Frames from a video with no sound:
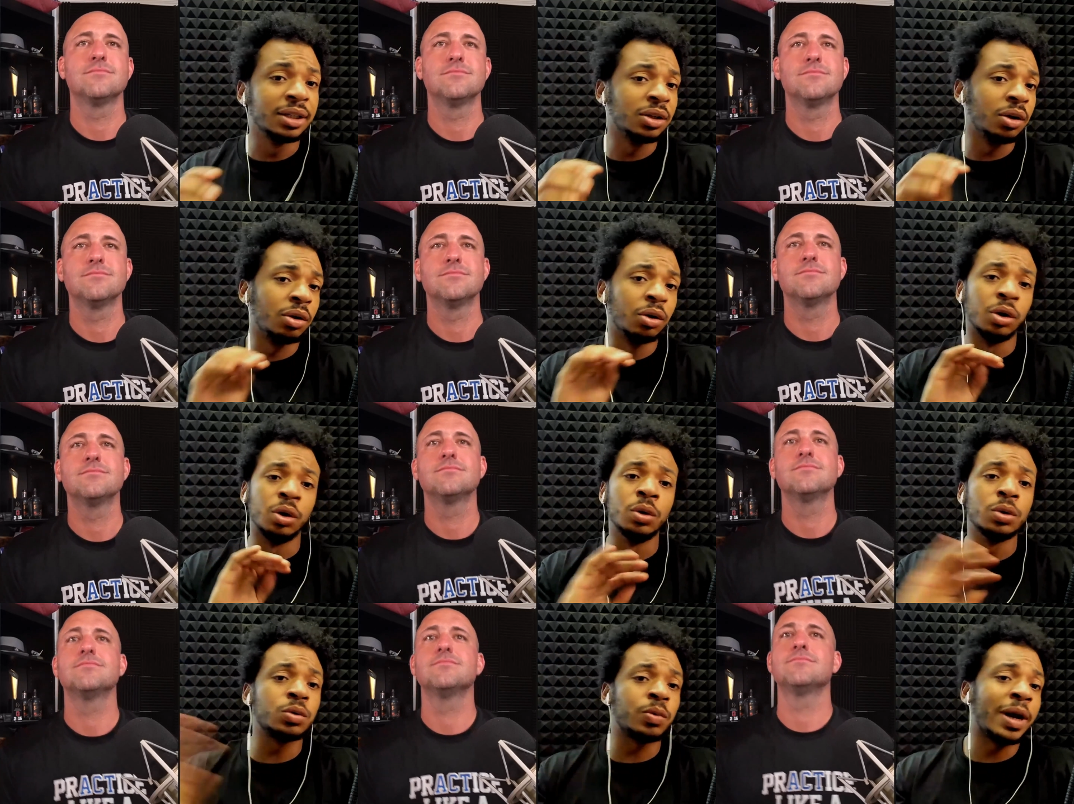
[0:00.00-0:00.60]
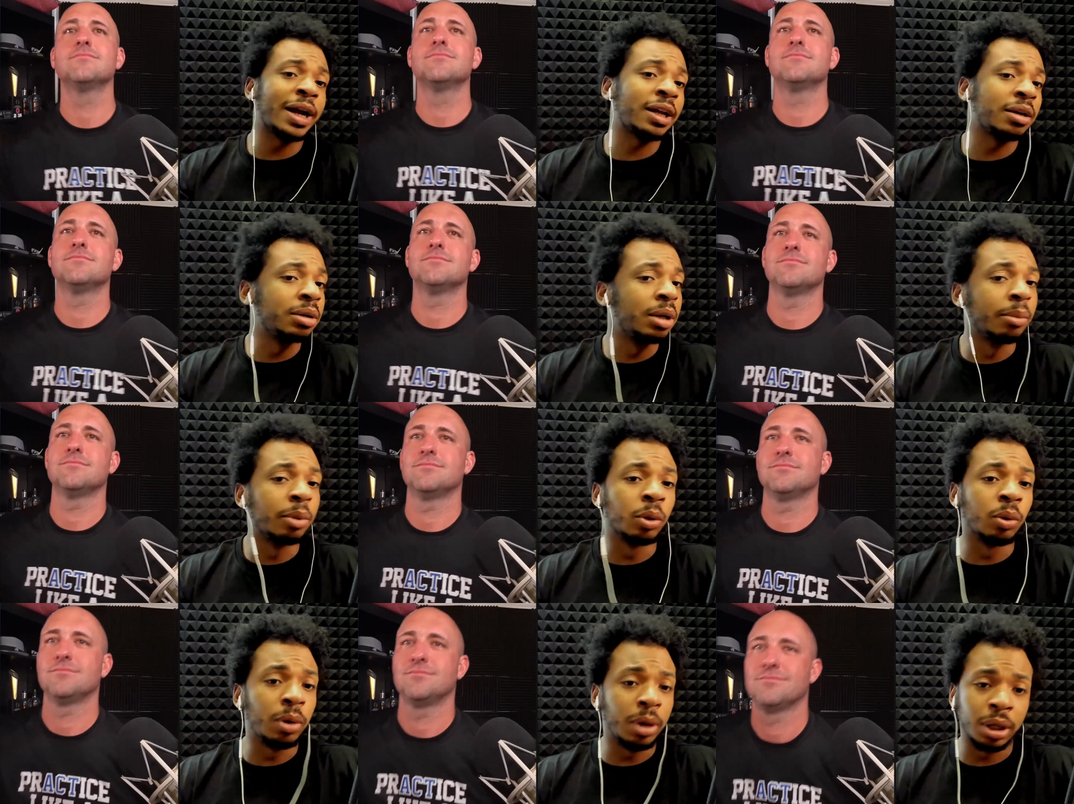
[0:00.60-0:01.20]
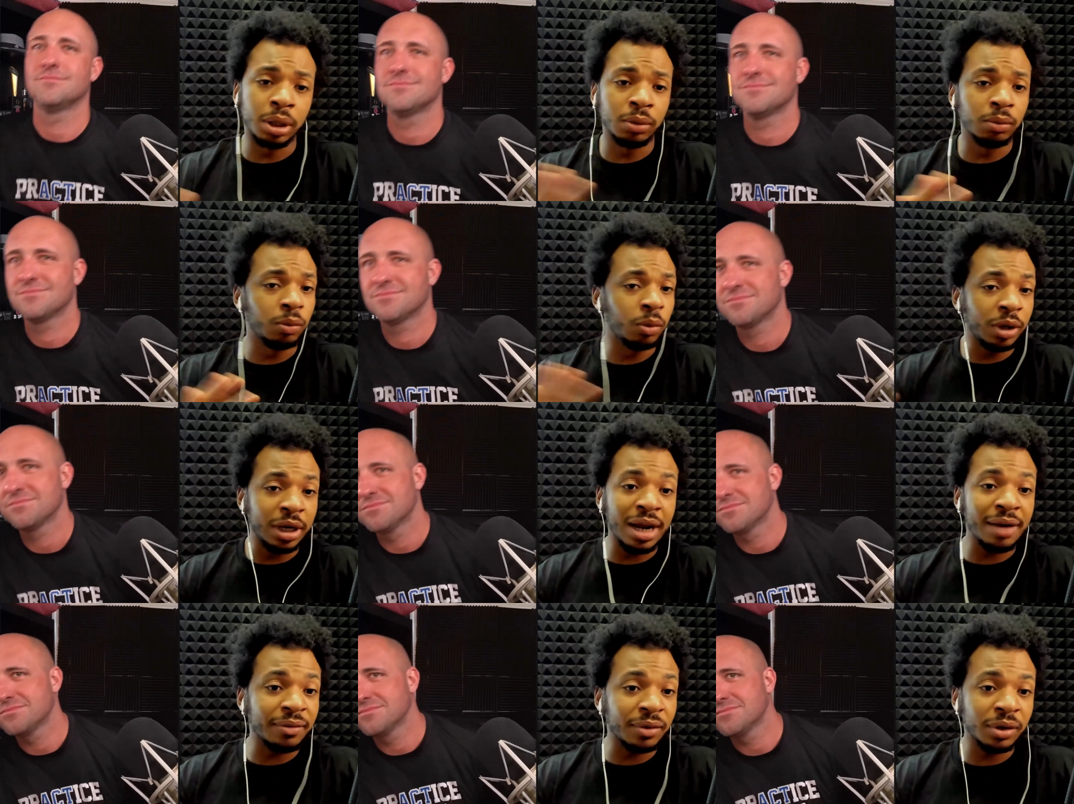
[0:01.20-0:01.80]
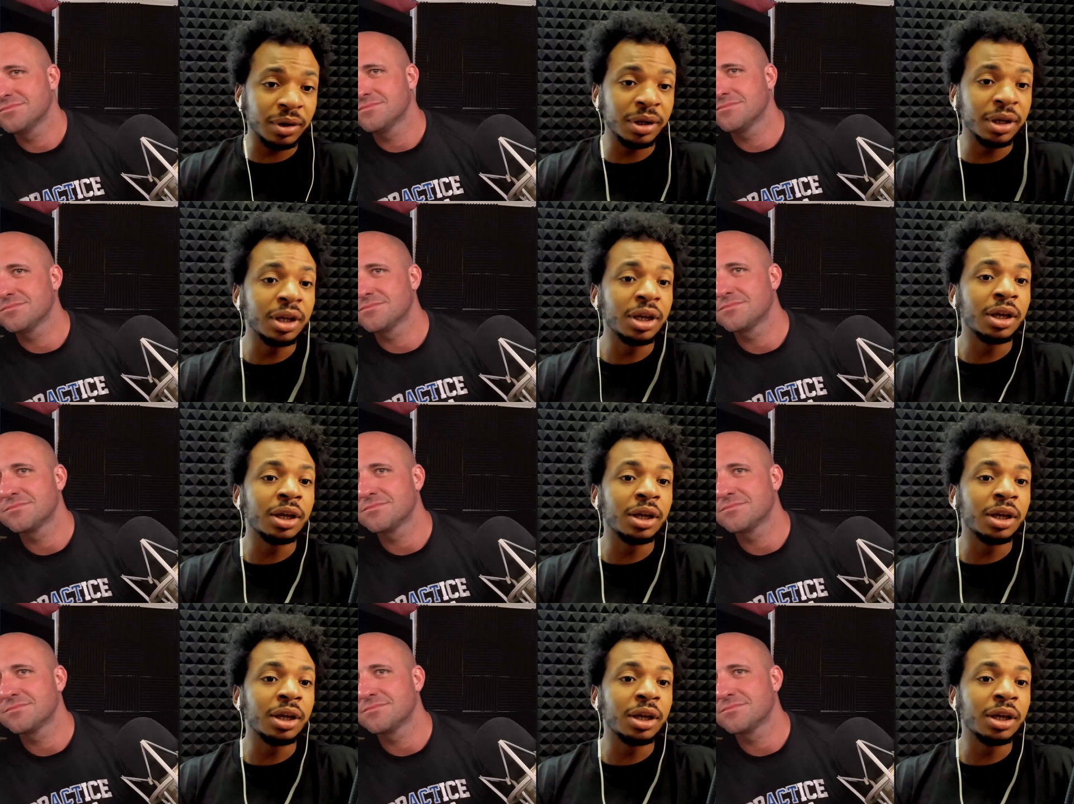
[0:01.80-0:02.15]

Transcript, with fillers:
Speaker 1: I don't know who's ranking number one, whatever.